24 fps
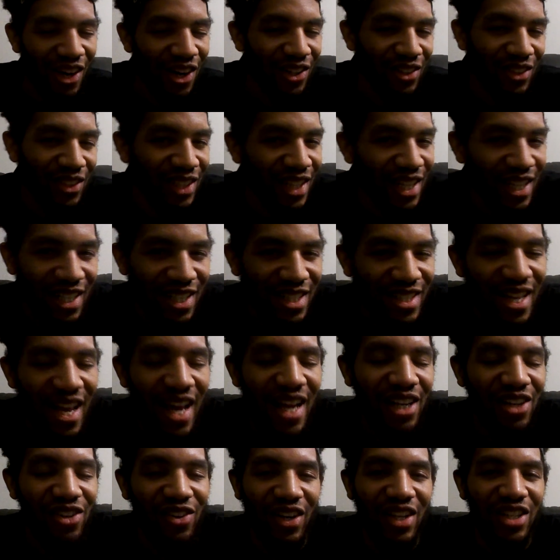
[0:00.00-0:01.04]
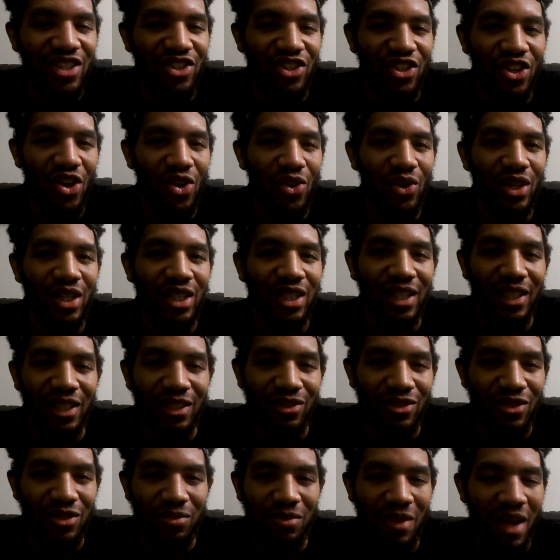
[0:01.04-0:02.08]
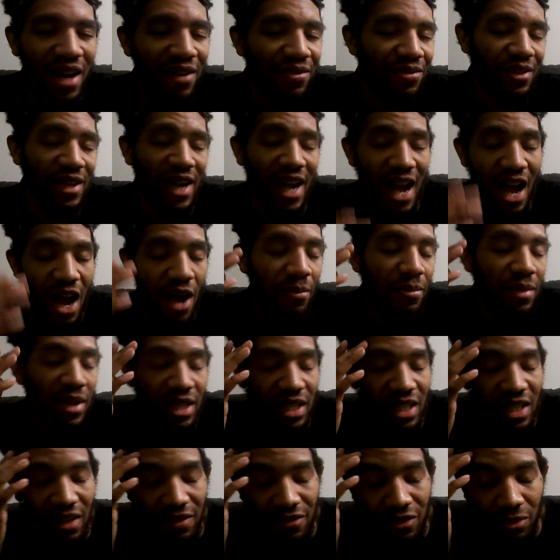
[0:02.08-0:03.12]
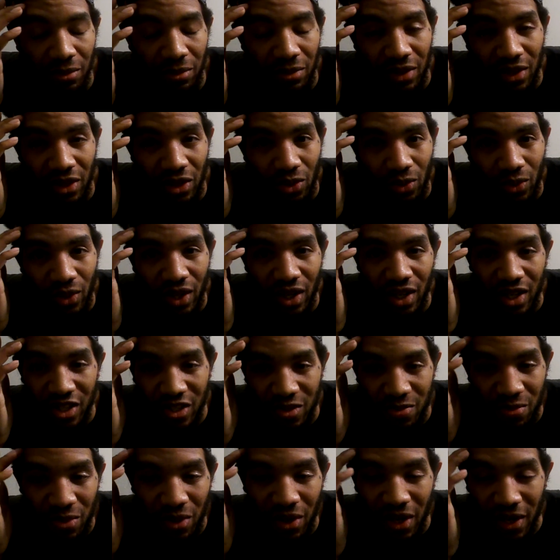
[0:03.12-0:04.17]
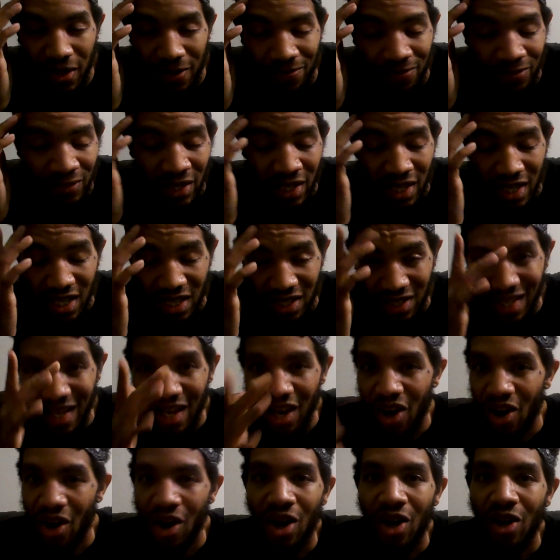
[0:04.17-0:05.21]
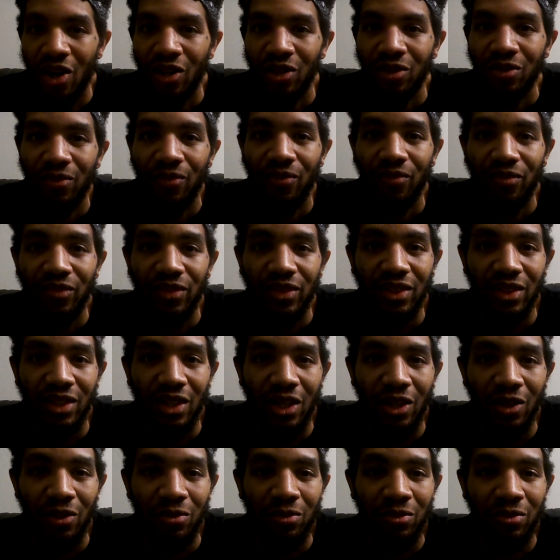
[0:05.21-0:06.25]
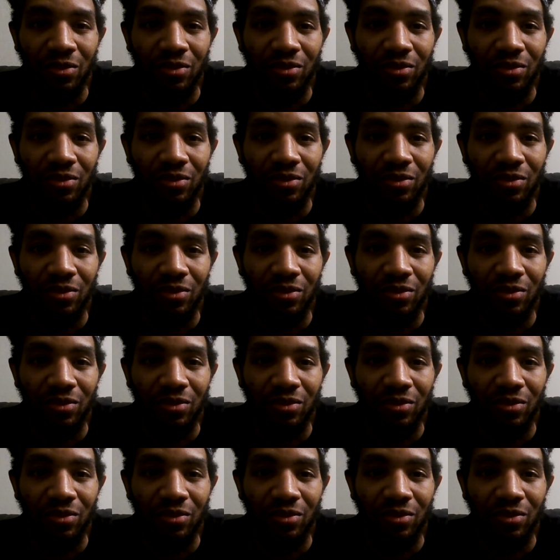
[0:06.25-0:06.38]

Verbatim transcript: all the ladies had a great showing. It was I forgot how many of them there was, but they all, you know,